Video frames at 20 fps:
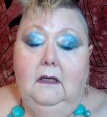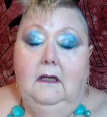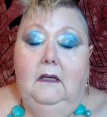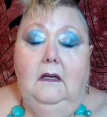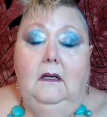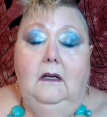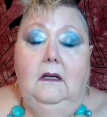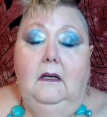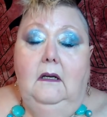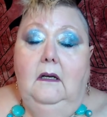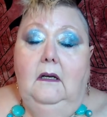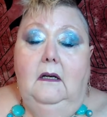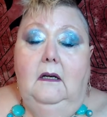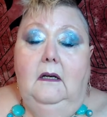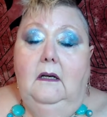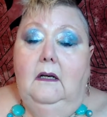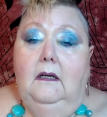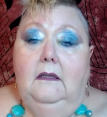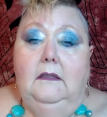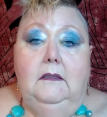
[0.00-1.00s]

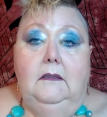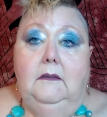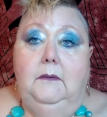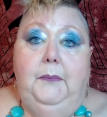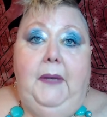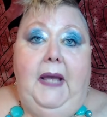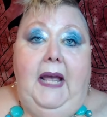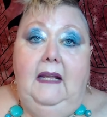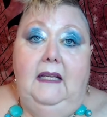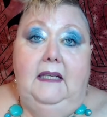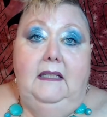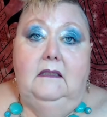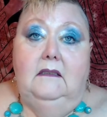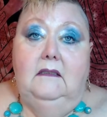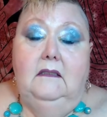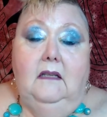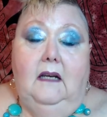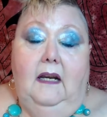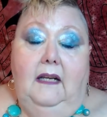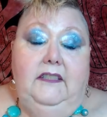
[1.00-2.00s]
palettes. I just don't.
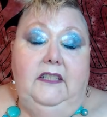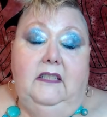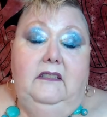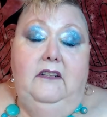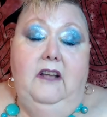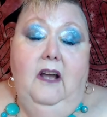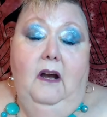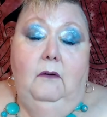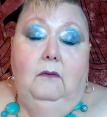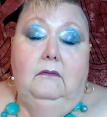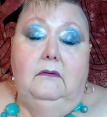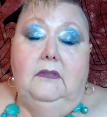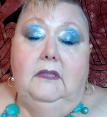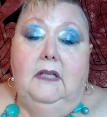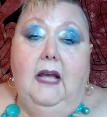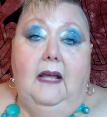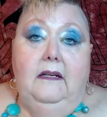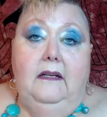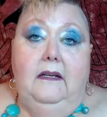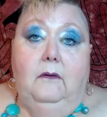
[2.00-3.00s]
I don't have that kind of
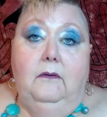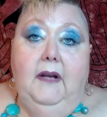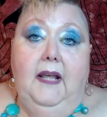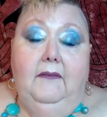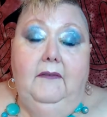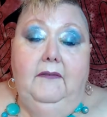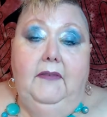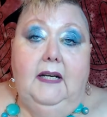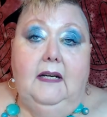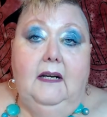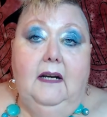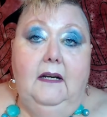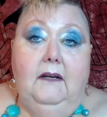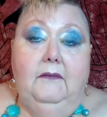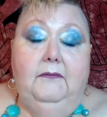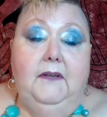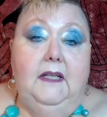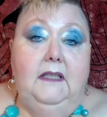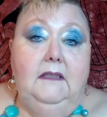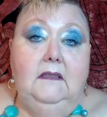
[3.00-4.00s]
funds, and I
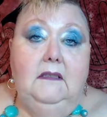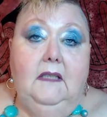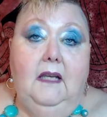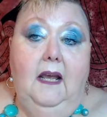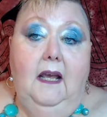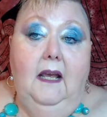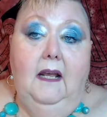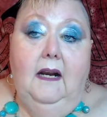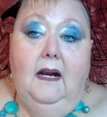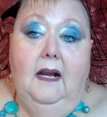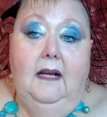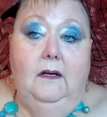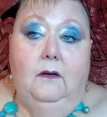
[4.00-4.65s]
don't go looking for them.